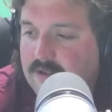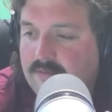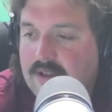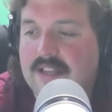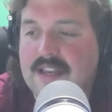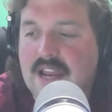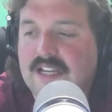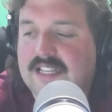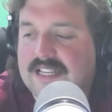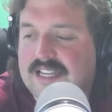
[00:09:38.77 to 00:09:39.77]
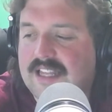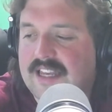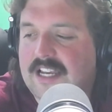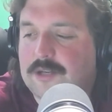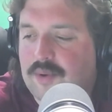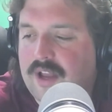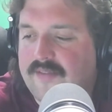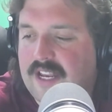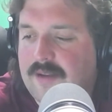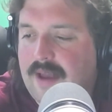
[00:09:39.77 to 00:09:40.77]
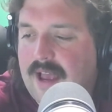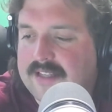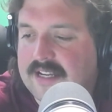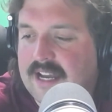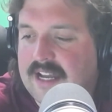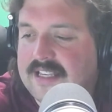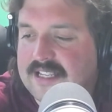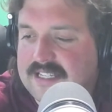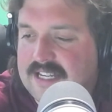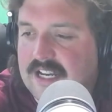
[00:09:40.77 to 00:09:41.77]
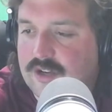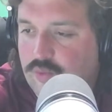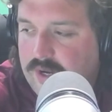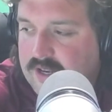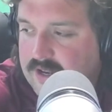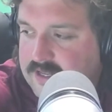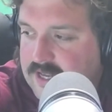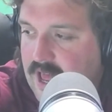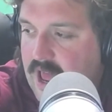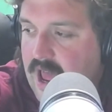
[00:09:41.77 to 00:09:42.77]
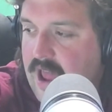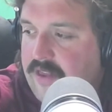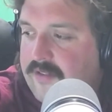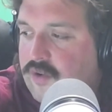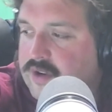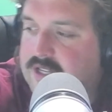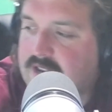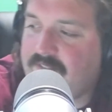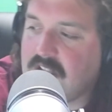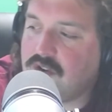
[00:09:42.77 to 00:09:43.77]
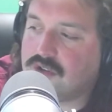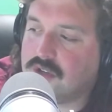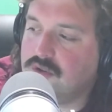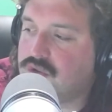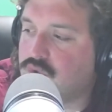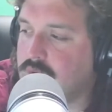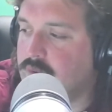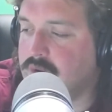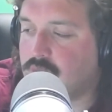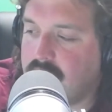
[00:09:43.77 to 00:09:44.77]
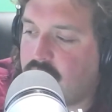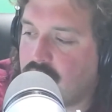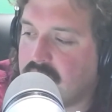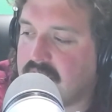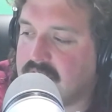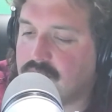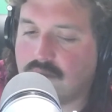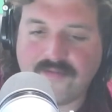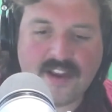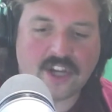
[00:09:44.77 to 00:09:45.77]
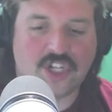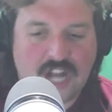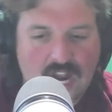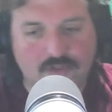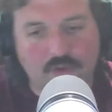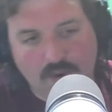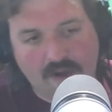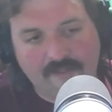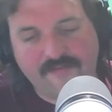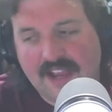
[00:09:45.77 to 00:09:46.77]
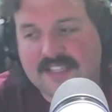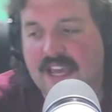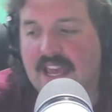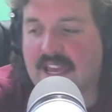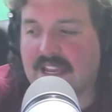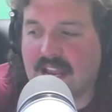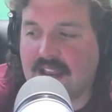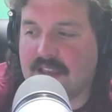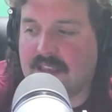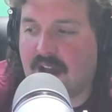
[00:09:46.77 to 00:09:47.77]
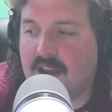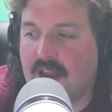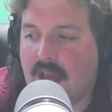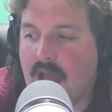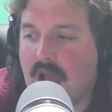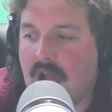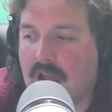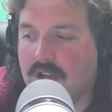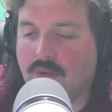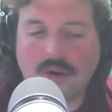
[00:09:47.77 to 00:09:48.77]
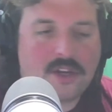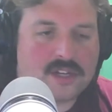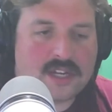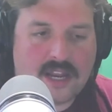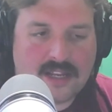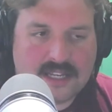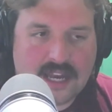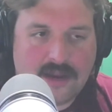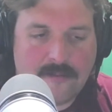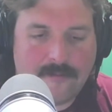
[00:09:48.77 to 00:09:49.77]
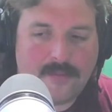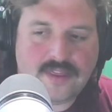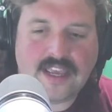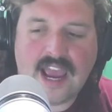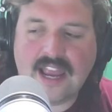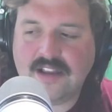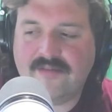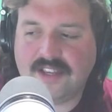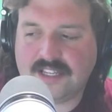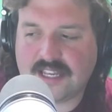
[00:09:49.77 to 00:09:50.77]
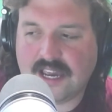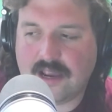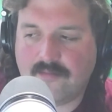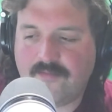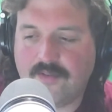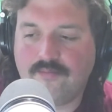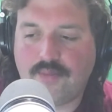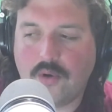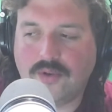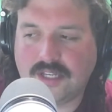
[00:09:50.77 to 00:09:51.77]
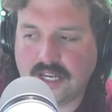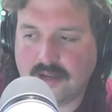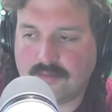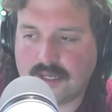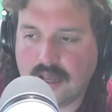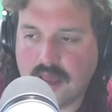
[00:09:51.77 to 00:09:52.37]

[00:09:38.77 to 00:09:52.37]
it's nice to see that each playoff team has like a distinct weakness. And then, of course, defenders lose 21-24 against the Roughnecks. Shout out the Roughnecks, getting it done. I do want to just kind of state the end of this game for both teams.